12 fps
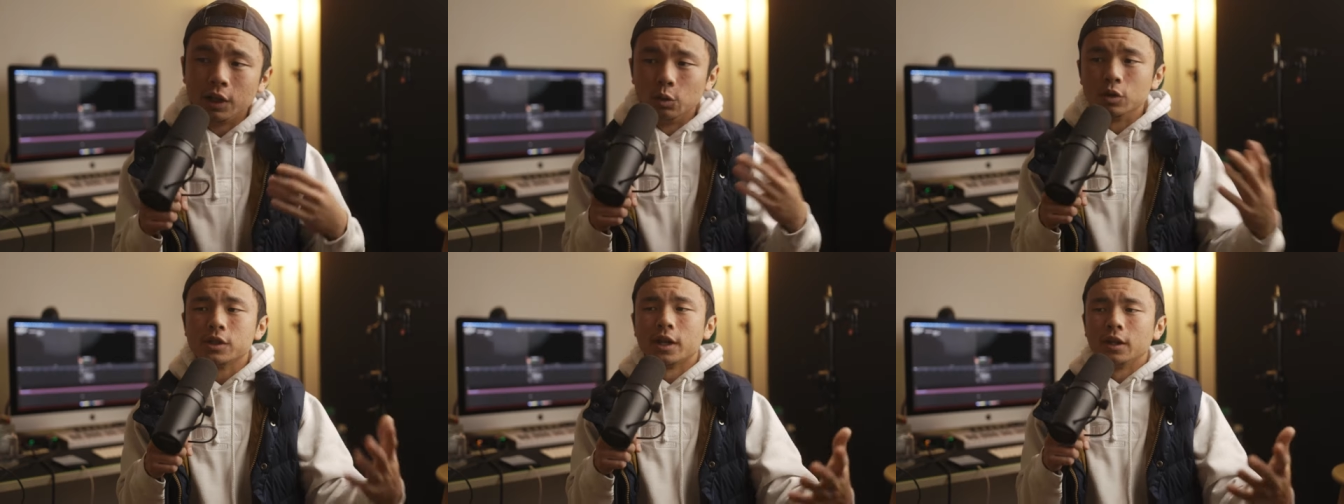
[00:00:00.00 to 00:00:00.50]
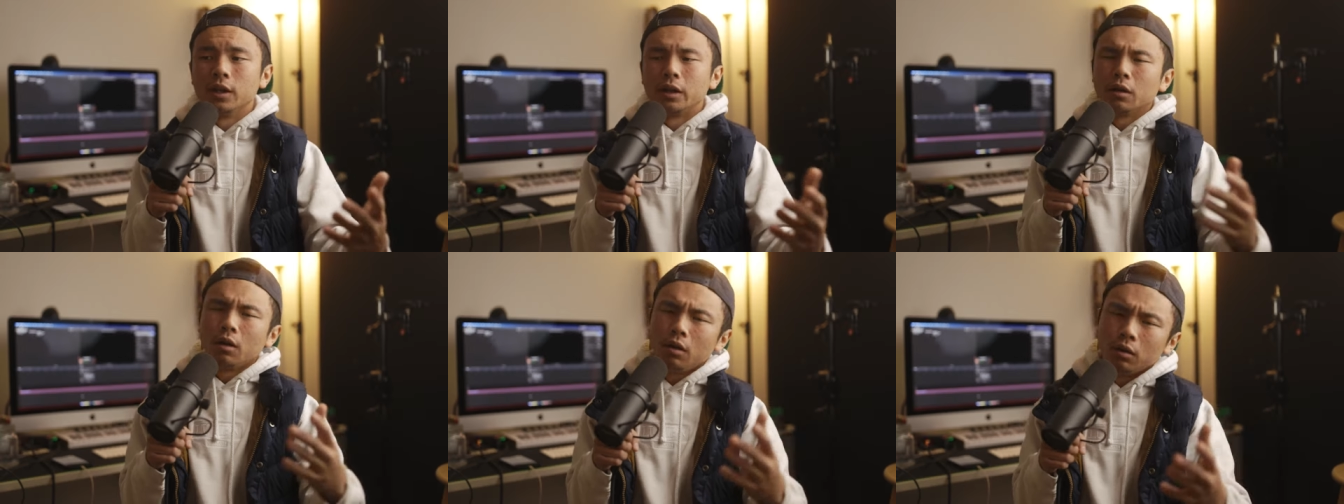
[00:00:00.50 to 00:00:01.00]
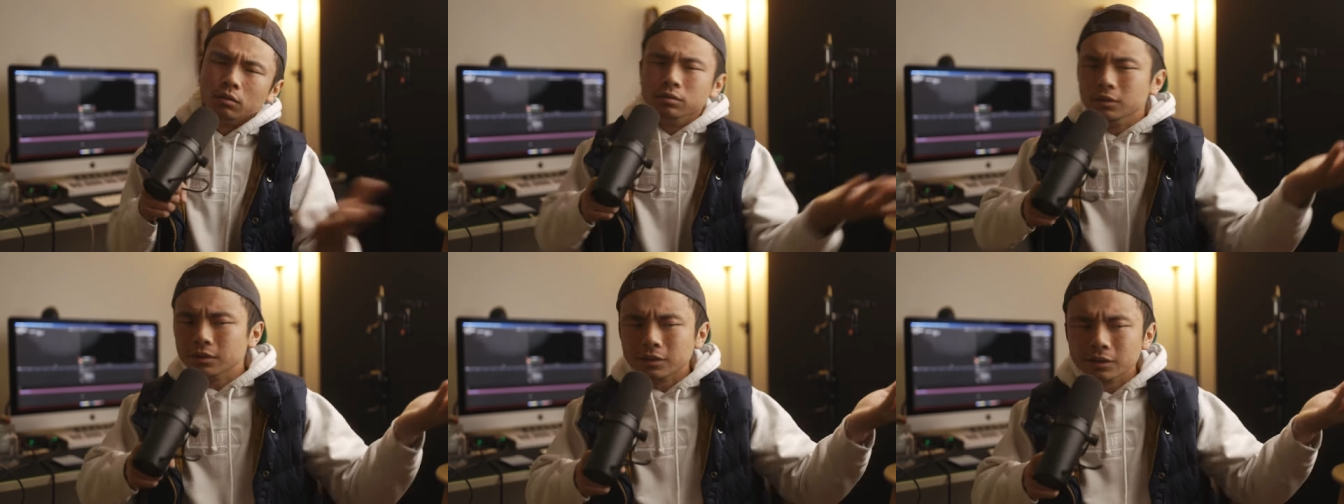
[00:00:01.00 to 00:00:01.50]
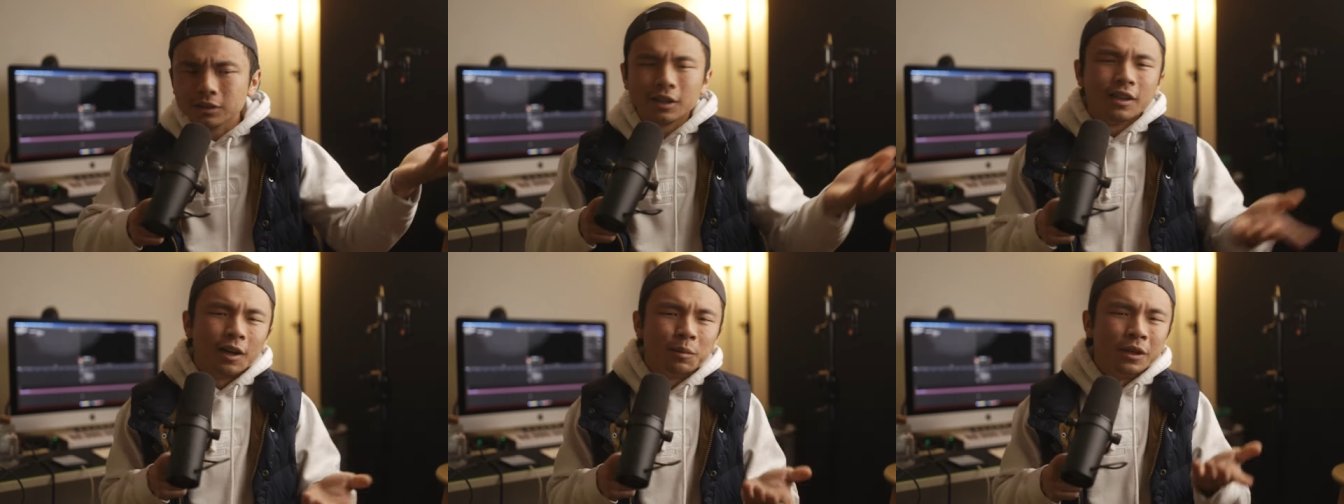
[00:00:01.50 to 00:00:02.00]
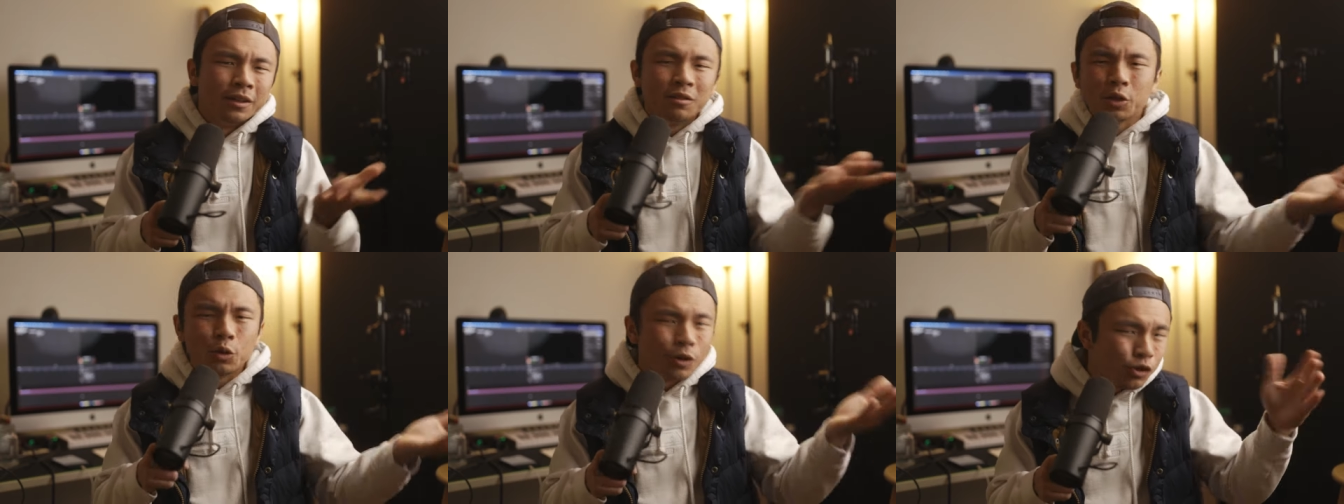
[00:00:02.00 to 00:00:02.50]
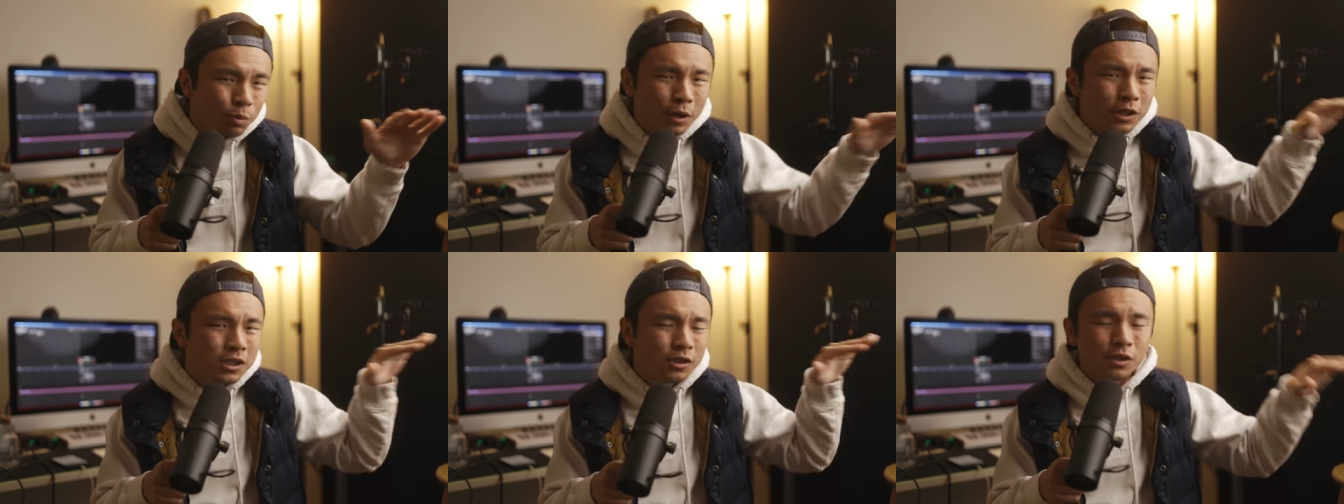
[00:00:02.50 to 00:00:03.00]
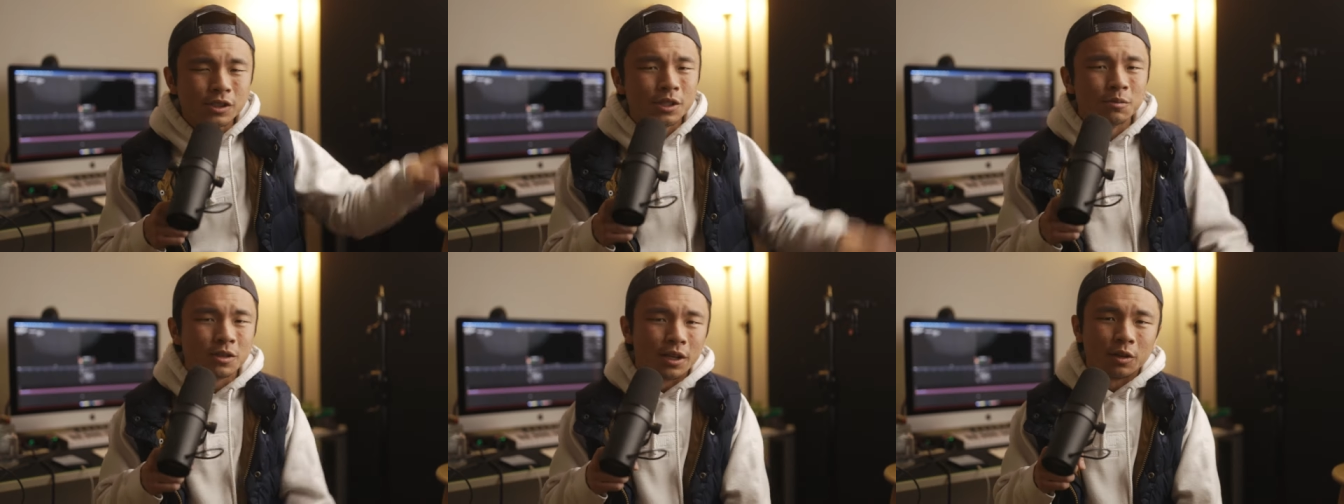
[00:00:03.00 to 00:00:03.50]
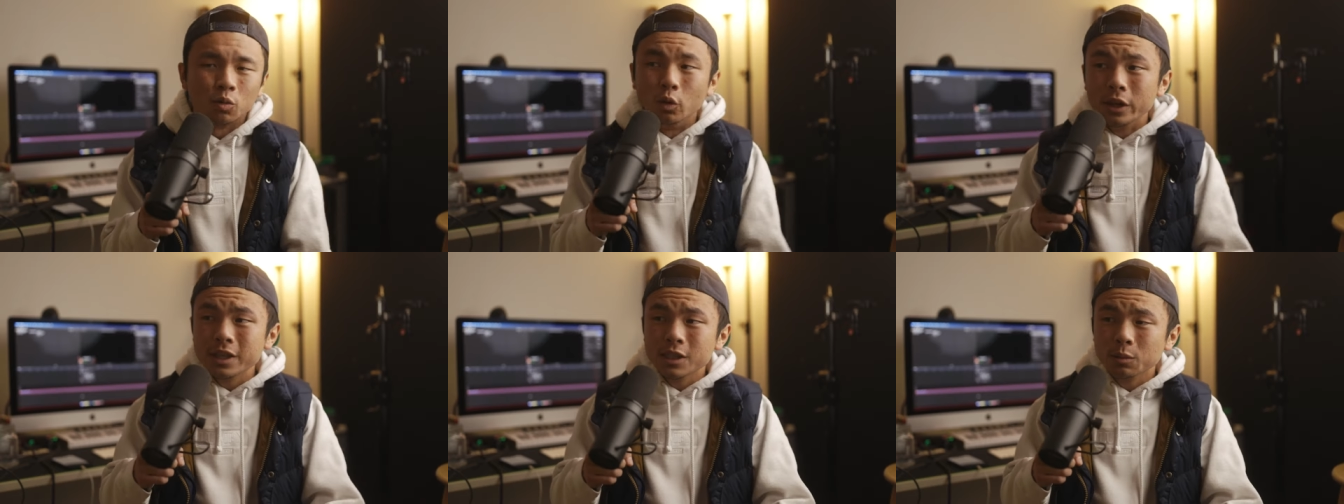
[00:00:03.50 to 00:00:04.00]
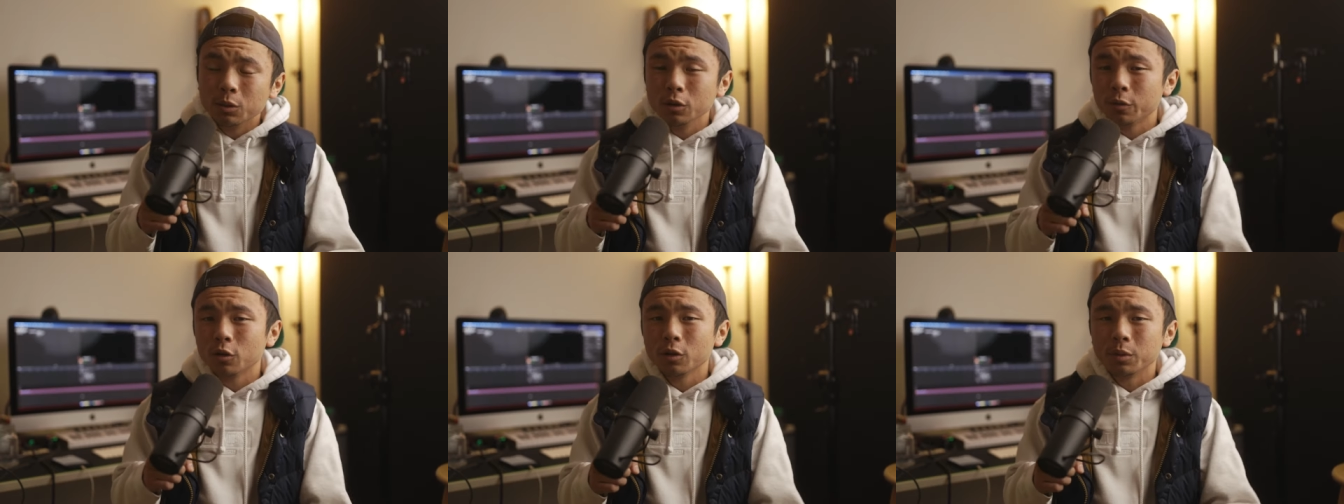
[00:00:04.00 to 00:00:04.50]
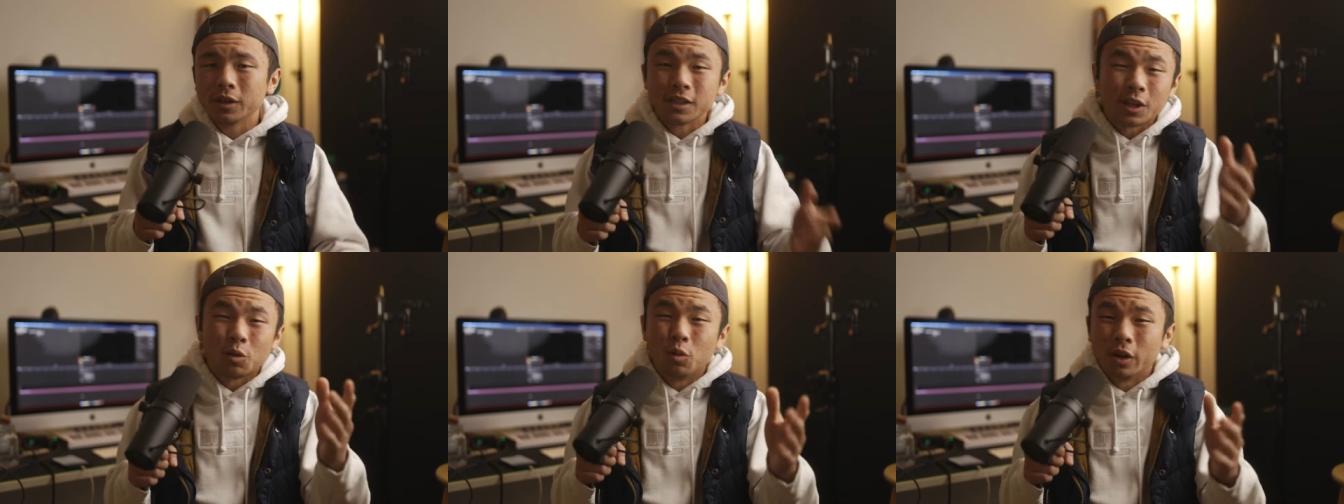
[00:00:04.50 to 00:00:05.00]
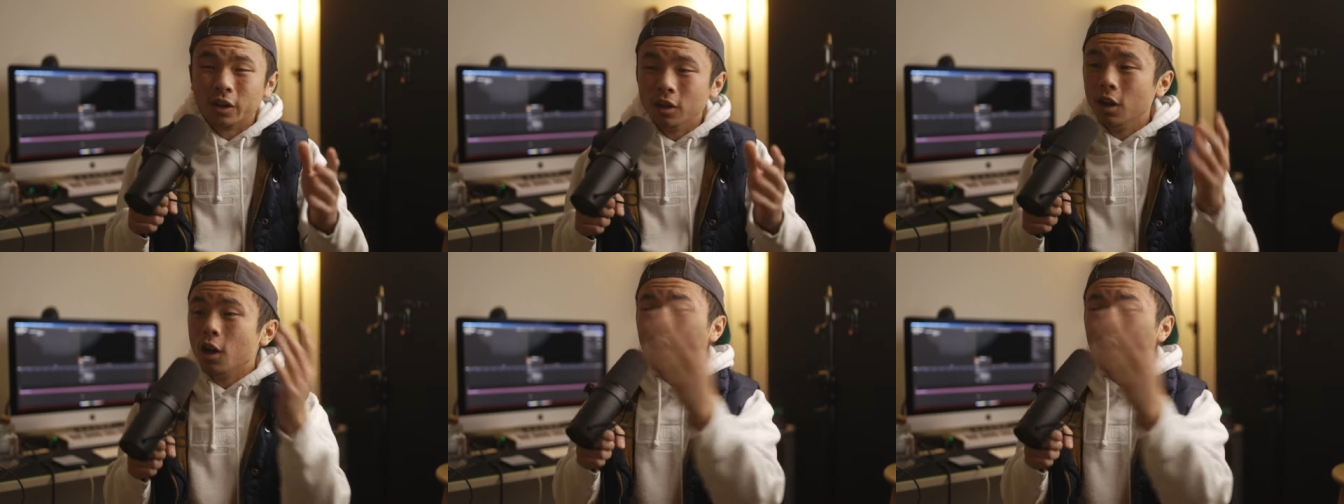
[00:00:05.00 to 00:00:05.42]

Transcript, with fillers: You would say like, oh, uh, I mean, three hundred bucks still seems like reasonable for it because I don't want to